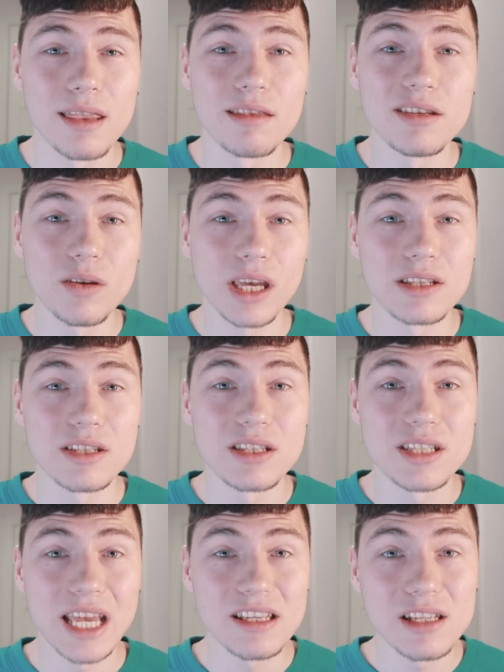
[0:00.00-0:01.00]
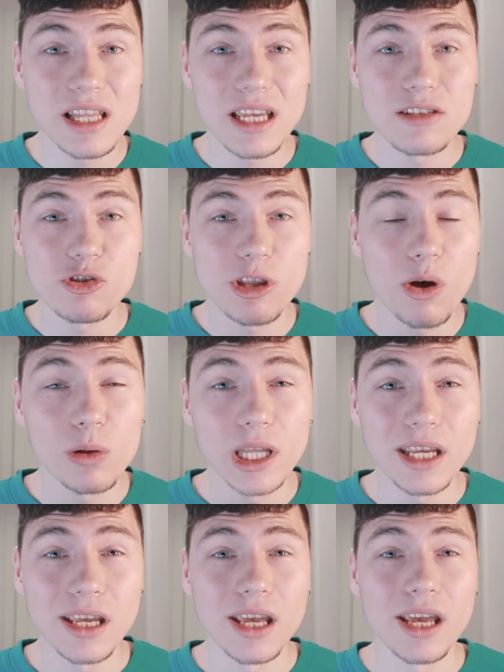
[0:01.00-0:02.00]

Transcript: then you can steadily and slowly